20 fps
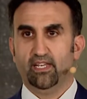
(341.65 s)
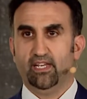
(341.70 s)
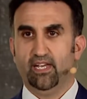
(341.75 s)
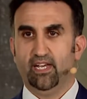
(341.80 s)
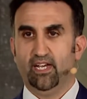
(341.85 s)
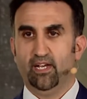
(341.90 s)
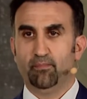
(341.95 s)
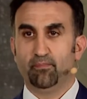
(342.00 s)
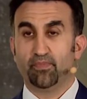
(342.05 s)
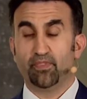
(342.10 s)

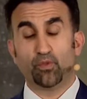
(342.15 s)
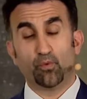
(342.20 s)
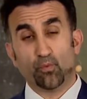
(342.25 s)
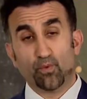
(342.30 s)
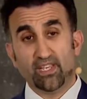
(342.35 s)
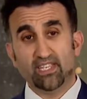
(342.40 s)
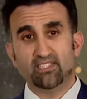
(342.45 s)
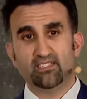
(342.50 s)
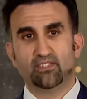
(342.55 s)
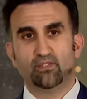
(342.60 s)
The
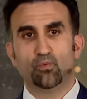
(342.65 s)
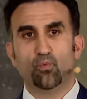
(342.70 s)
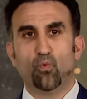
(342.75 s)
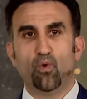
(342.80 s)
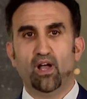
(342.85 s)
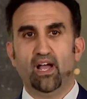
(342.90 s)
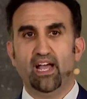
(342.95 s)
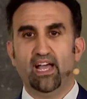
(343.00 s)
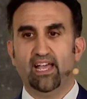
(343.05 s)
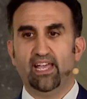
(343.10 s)
reason
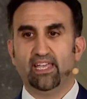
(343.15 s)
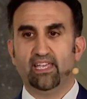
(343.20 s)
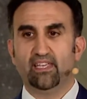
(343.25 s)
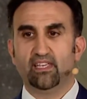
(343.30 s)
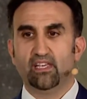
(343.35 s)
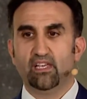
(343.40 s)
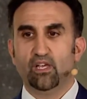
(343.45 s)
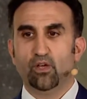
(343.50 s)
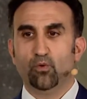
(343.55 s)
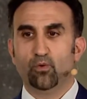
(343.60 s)
why
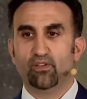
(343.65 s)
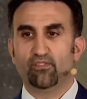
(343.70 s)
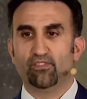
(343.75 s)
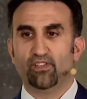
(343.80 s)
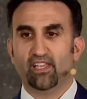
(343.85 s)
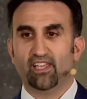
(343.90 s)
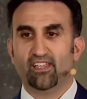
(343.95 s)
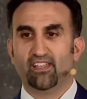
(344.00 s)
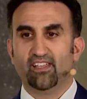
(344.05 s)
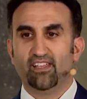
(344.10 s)

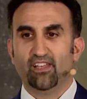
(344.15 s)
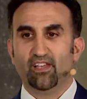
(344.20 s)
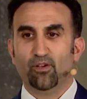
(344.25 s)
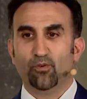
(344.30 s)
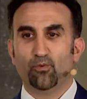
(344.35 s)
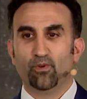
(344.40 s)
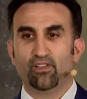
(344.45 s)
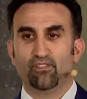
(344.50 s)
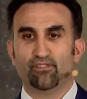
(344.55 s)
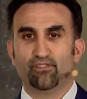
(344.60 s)

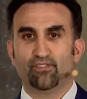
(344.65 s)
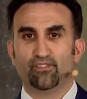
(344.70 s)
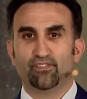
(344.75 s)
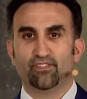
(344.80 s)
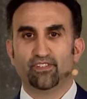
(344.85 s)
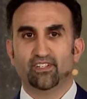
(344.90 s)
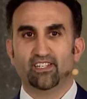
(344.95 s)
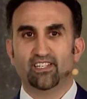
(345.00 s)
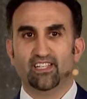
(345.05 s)
we've